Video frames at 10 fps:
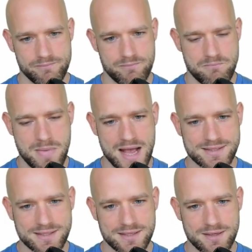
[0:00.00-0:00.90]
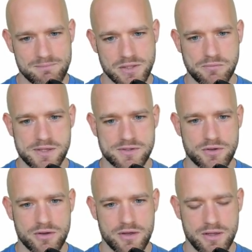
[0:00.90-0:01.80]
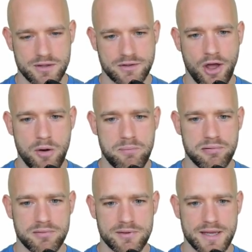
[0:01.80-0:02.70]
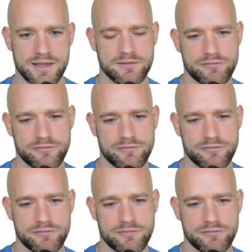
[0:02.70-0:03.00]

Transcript: mask between the top and